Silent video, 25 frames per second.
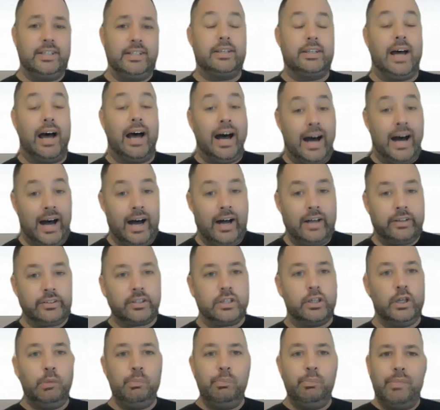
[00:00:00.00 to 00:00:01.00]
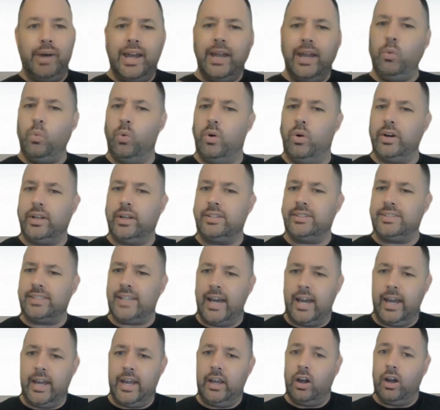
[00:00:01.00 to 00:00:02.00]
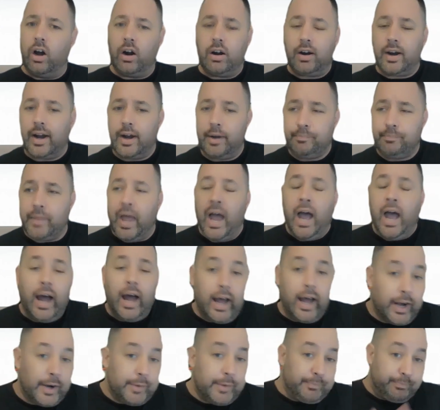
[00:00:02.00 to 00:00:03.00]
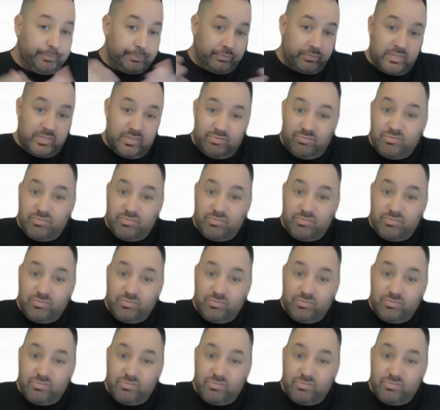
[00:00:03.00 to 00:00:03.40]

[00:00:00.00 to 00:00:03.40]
thing to ask. You may want to say, all right, um,